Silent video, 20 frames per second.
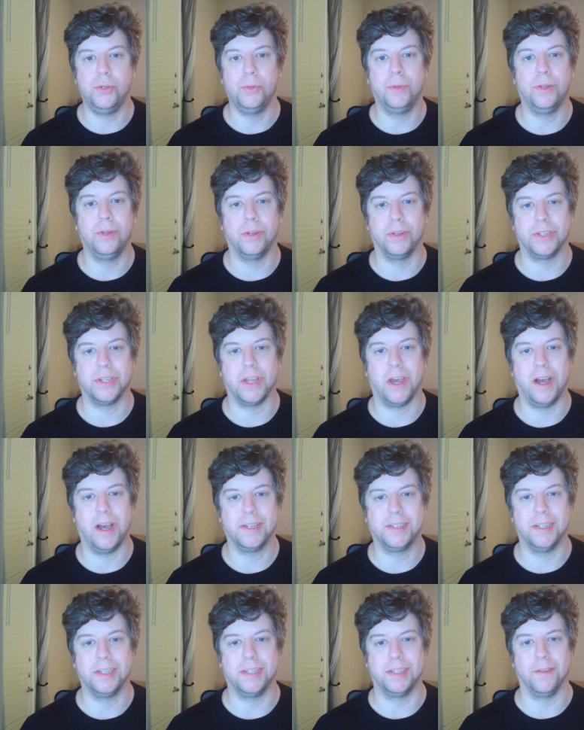Dolittle
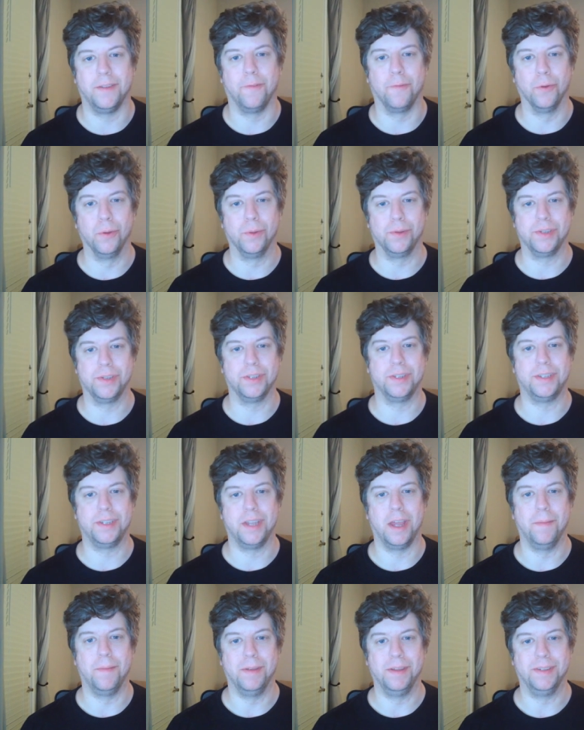tosses the fruit to
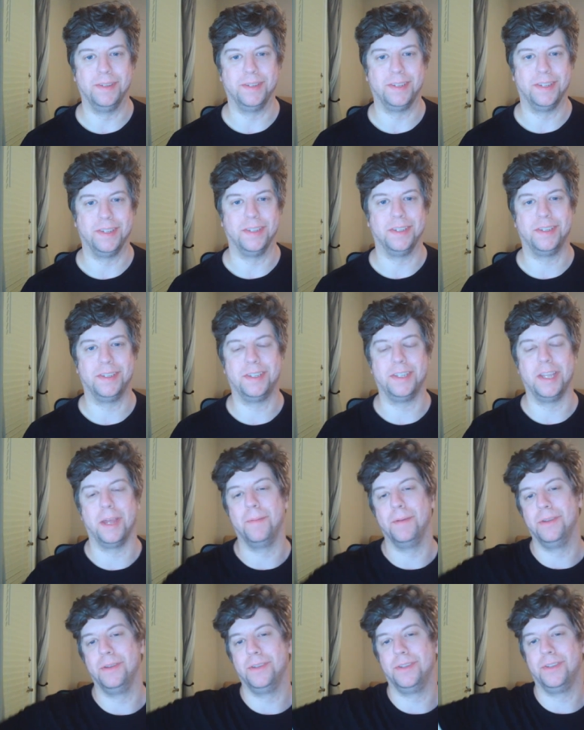Stubbins, and
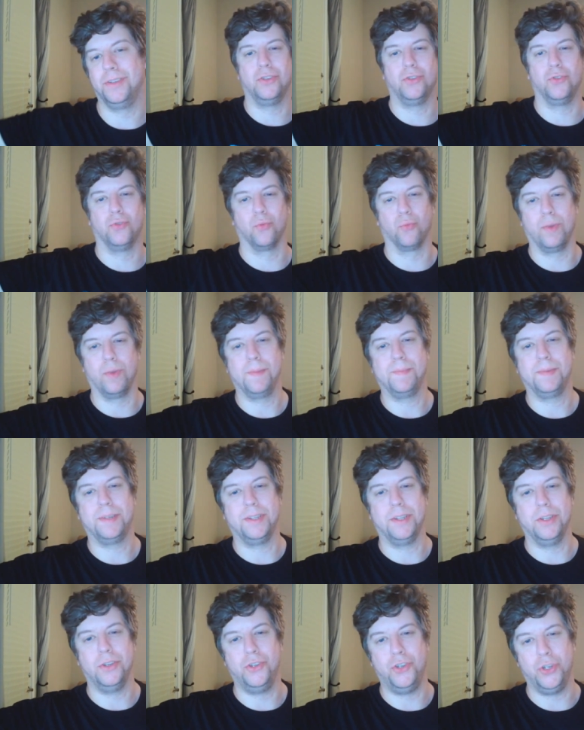Stubbins drips
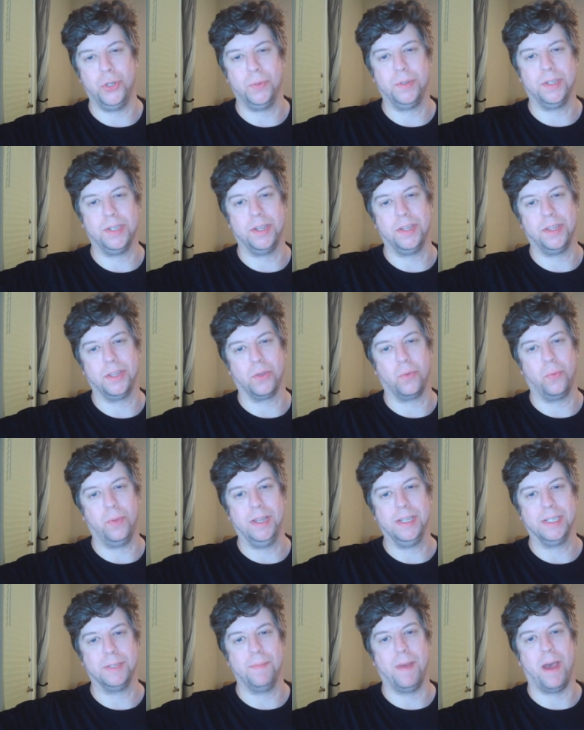the juice into the
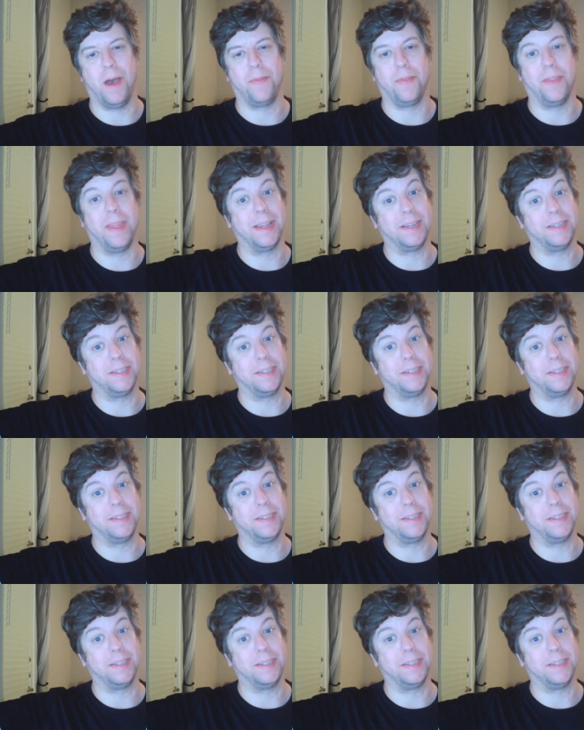queen's mouth like